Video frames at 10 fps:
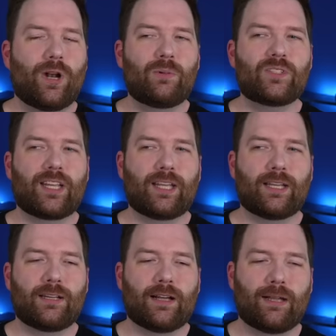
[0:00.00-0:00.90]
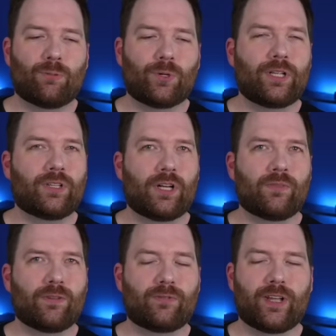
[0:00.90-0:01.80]
When I was a kid, I really
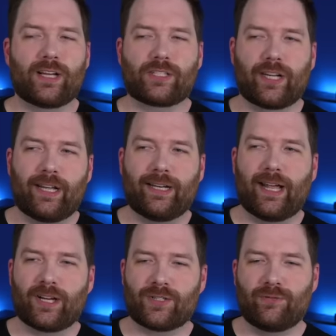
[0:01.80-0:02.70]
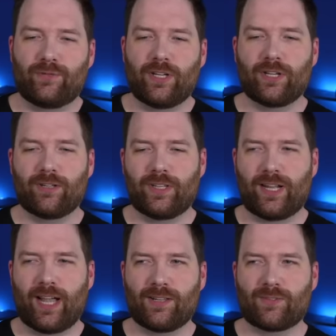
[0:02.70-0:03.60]
loved The Flash. I had an action figure that
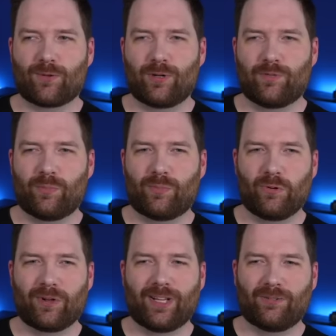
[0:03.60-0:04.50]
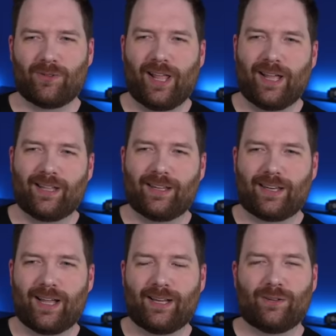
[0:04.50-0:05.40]
had sort of a broken leg
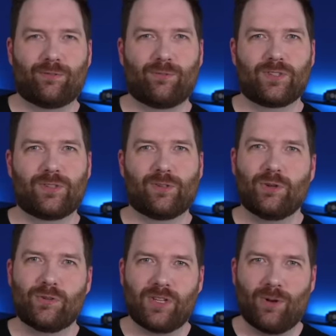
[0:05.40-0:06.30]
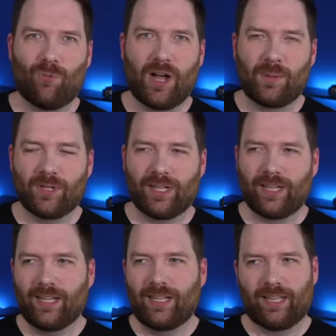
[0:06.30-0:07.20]
that kind of was loose and
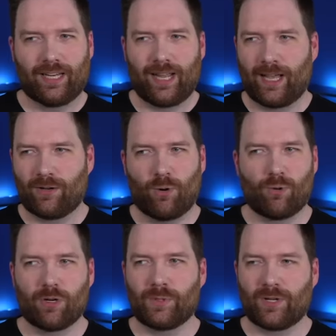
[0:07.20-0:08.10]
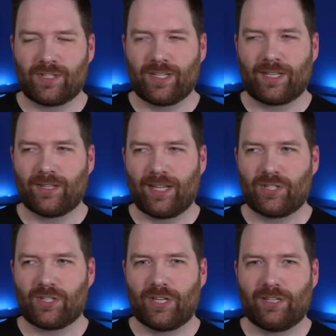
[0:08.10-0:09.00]
wobbly. It had horrible
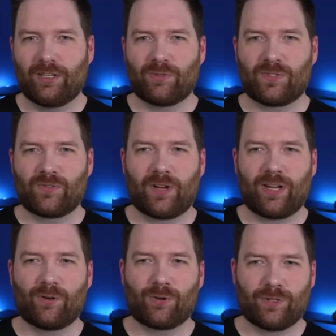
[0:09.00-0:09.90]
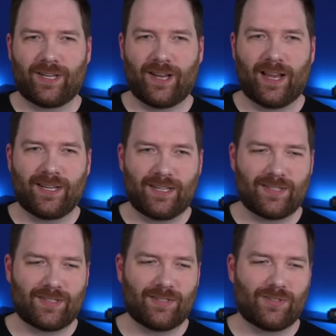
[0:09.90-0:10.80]
articulation. It was very early
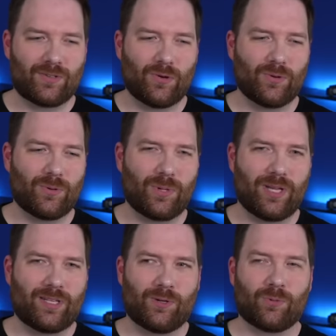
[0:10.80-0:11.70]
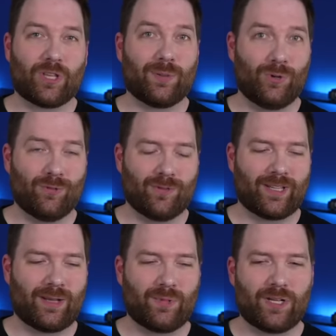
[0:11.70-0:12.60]
90s, and so it didn't really move all
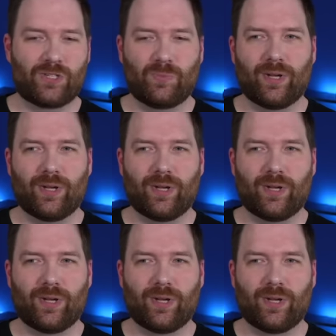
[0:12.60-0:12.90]
that much.